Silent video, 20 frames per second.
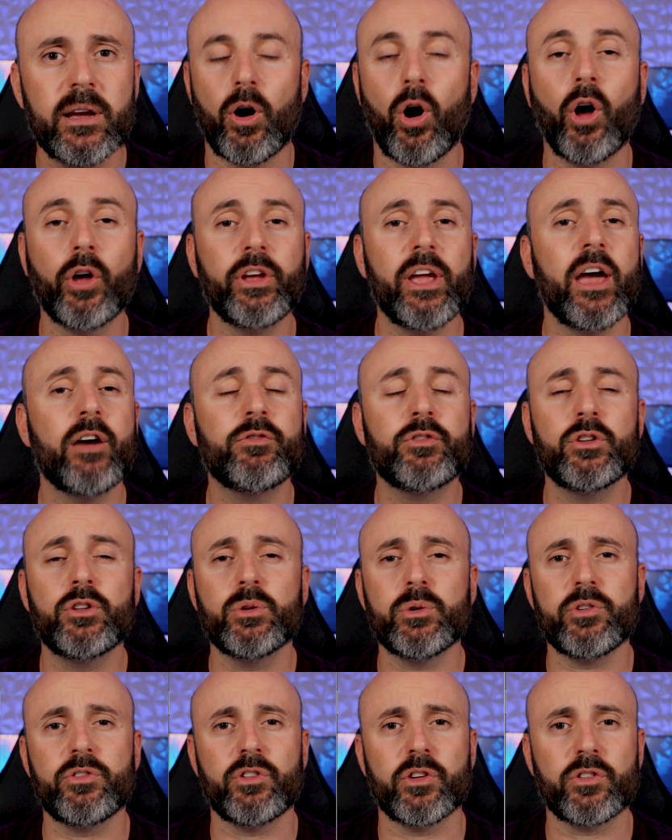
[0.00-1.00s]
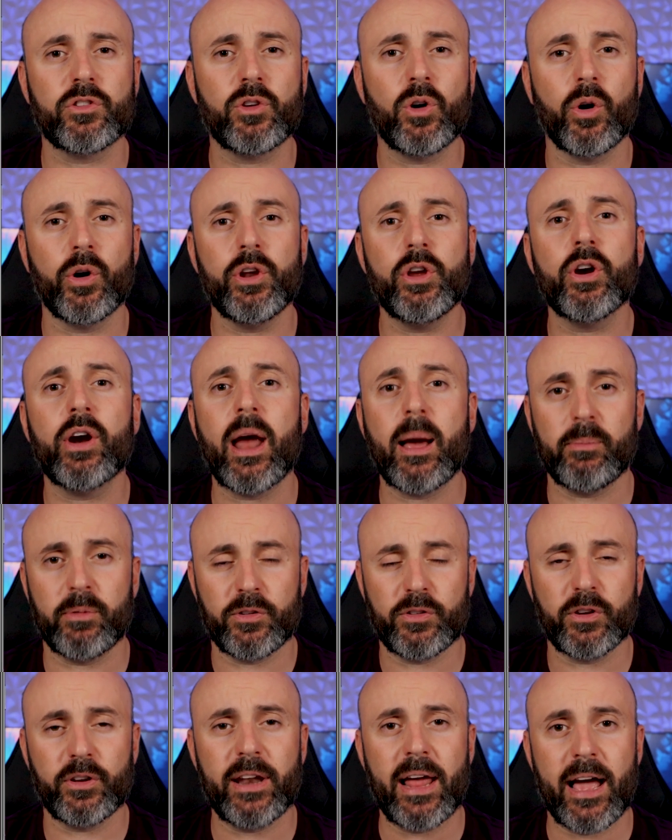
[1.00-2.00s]
All you have to do is just go to your
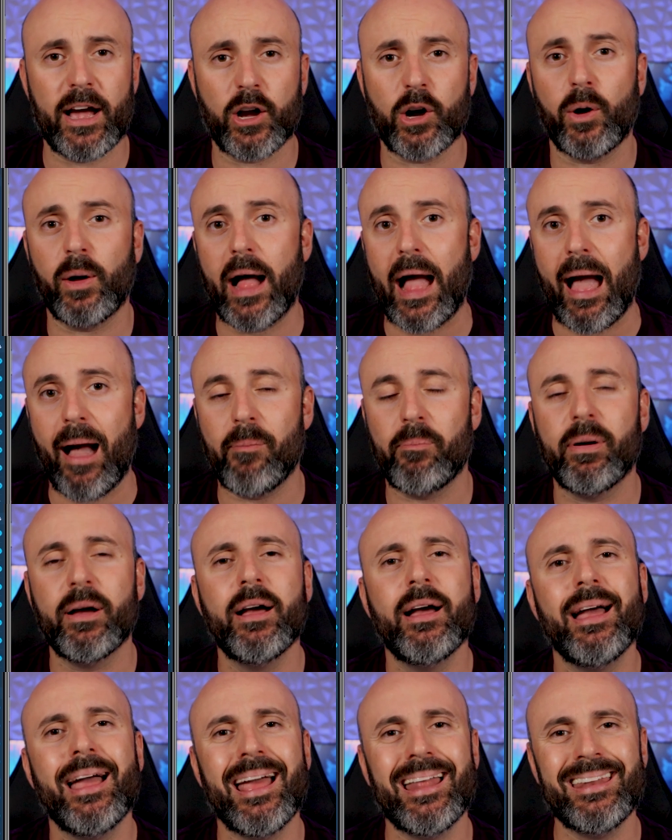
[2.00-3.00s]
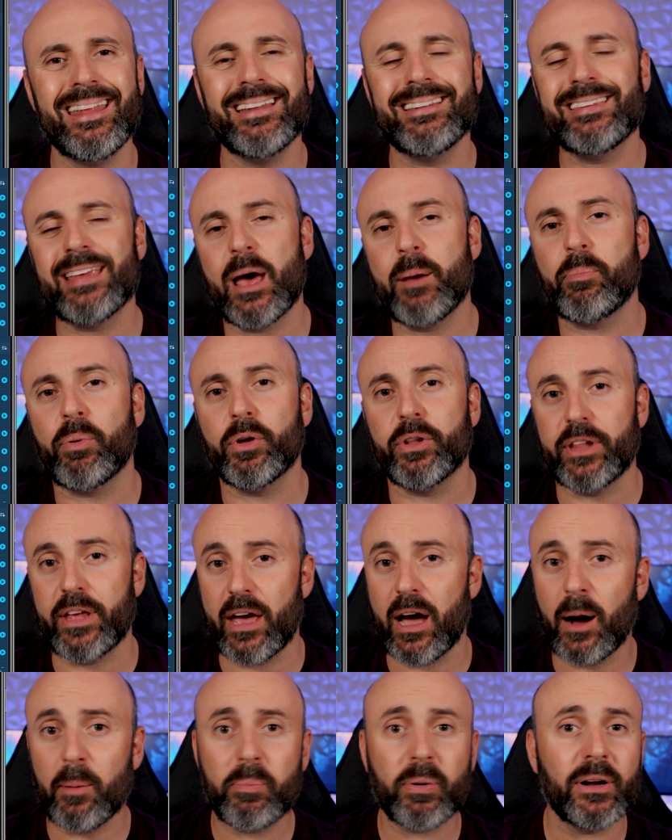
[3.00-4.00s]
Amazon Echo app and then tap on
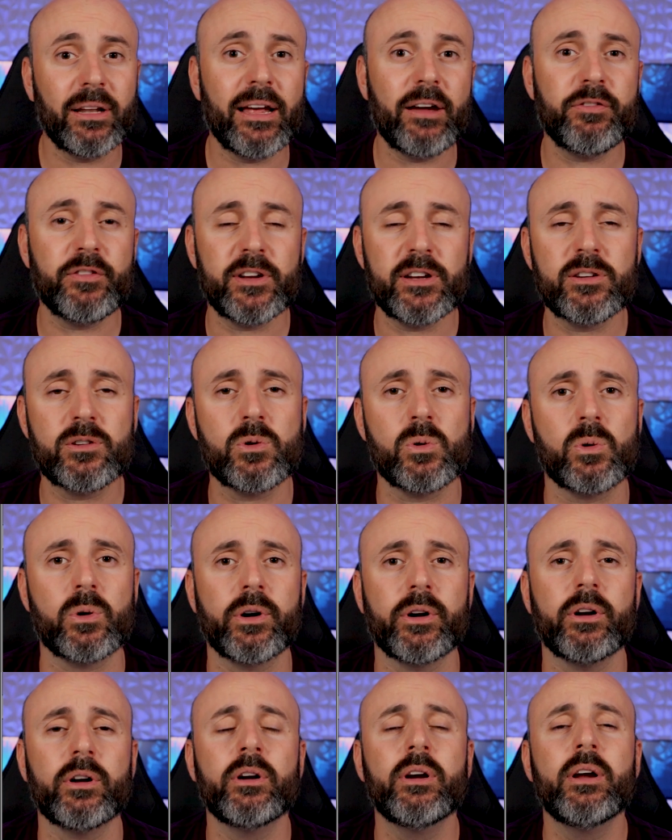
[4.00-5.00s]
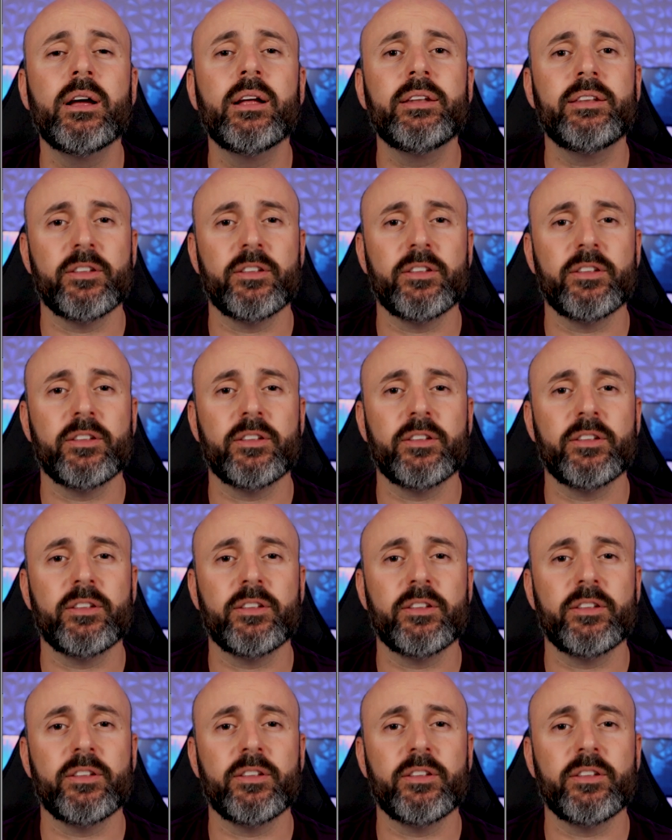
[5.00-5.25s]
the upper left hand corner,